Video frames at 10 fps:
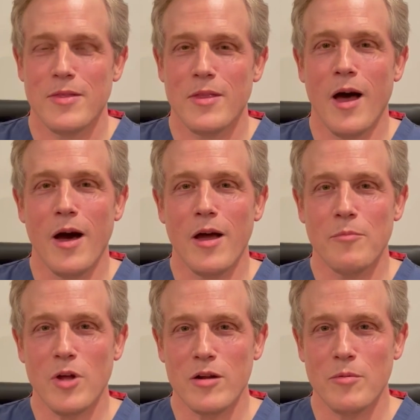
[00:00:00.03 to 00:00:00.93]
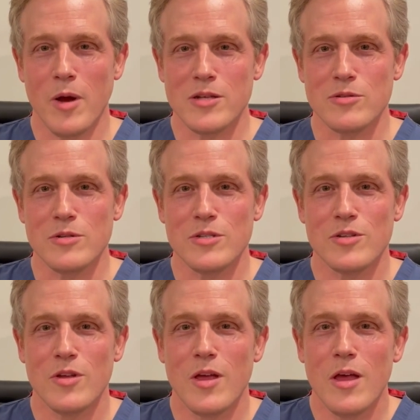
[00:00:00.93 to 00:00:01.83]
Hi, I'm Dr. Moskowitz.
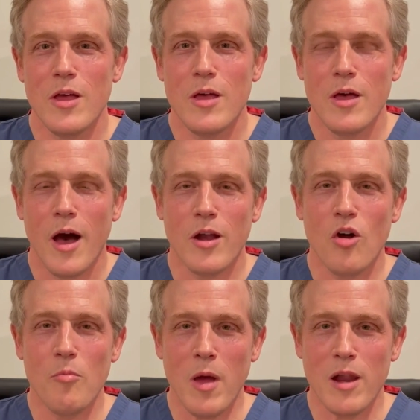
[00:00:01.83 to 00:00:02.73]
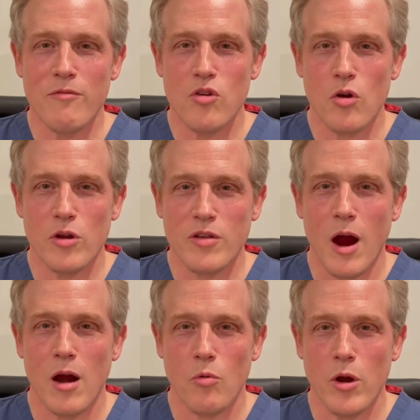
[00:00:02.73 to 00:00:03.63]
I know many of you are
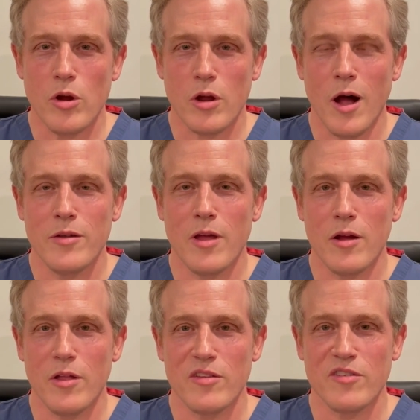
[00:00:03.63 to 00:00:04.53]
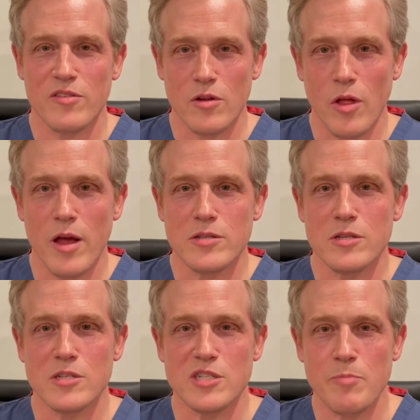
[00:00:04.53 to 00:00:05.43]
tired of wearing your contact lenses and
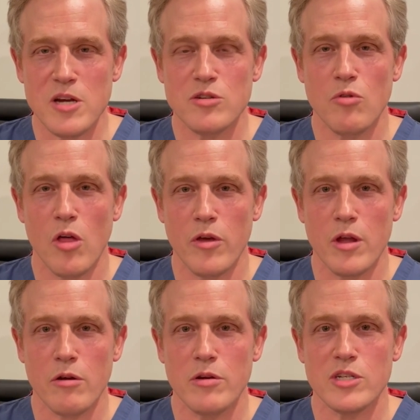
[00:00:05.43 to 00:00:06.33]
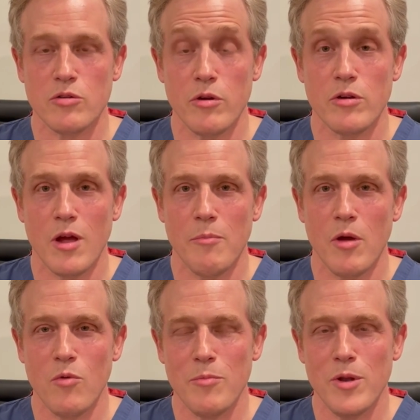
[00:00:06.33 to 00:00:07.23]
glasses, especially with all the increased screen time that
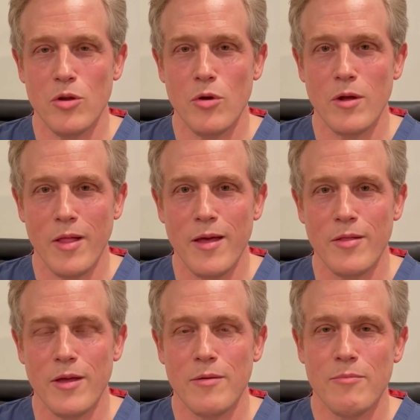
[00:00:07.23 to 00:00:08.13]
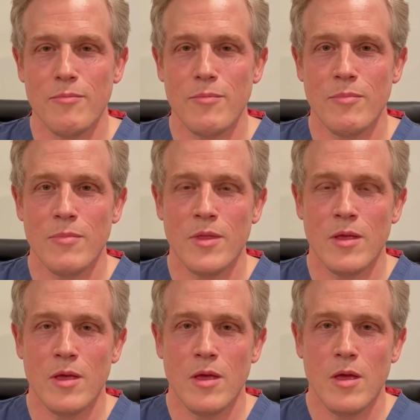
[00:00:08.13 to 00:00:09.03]
we've been doing lately.
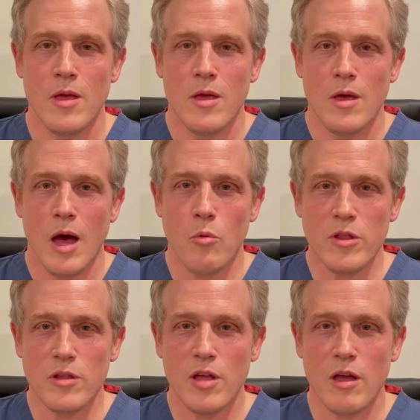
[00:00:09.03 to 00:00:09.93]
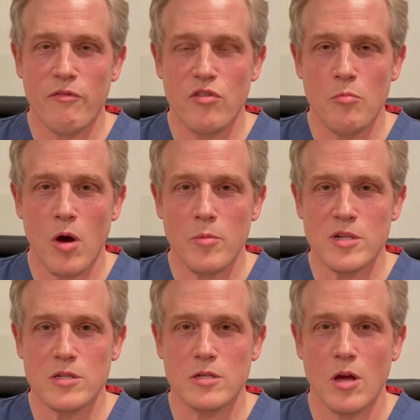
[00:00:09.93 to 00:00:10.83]
I wanted to take a few
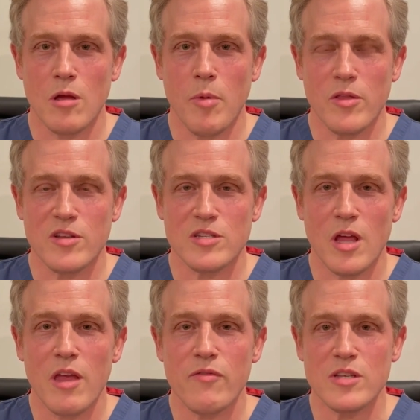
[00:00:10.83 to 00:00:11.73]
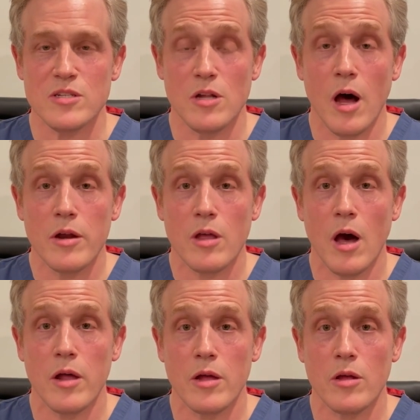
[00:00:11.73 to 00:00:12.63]
moments to tell you about the safest
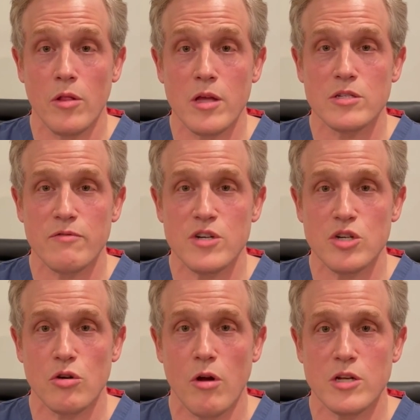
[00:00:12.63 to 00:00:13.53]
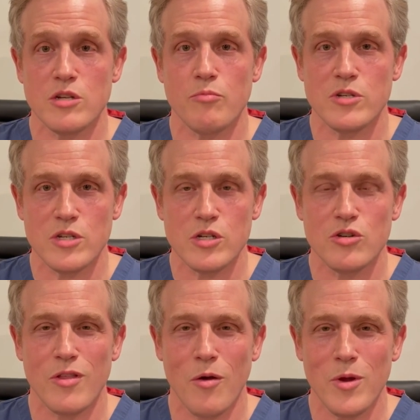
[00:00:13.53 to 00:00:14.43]
non-cutting laser vision correction procedure
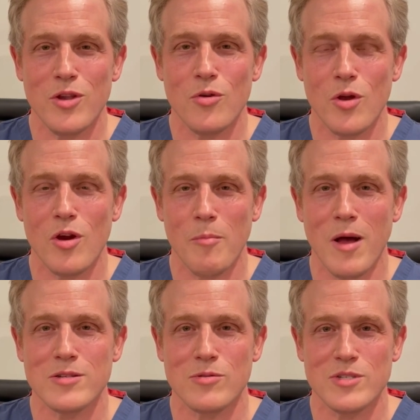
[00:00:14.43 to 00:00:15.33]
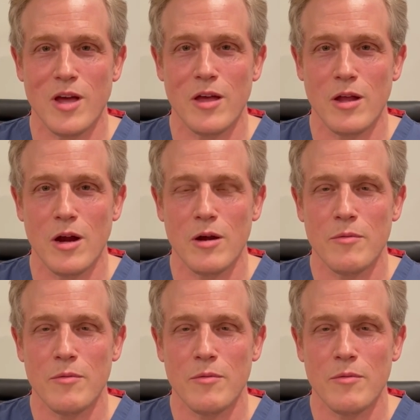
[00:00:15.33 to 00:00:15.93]
that we do here at Moskowitz Eye Care.